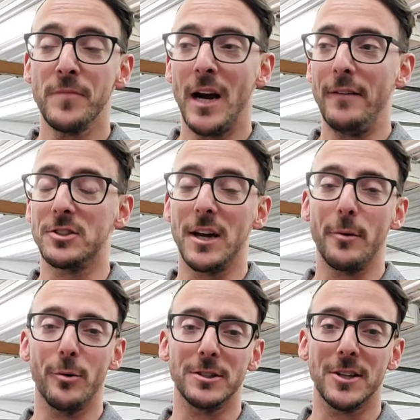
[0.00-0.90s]
Obviously, I
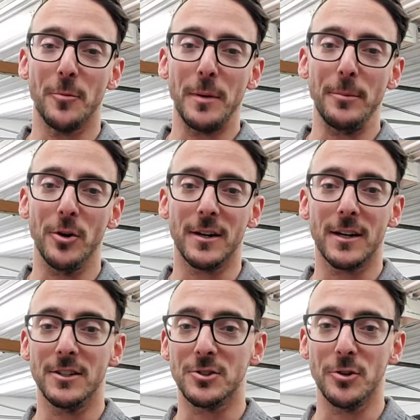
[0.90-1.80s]
would always tell people to
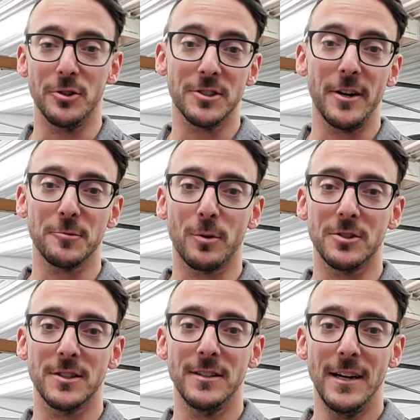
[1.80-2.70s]
consult your
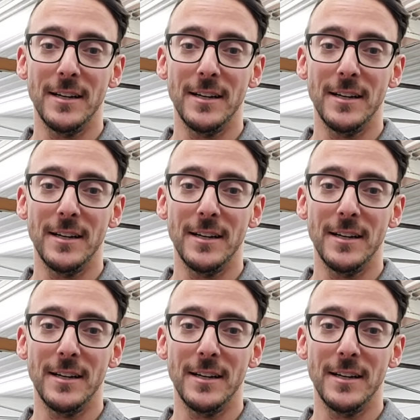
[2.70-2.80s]
salesperson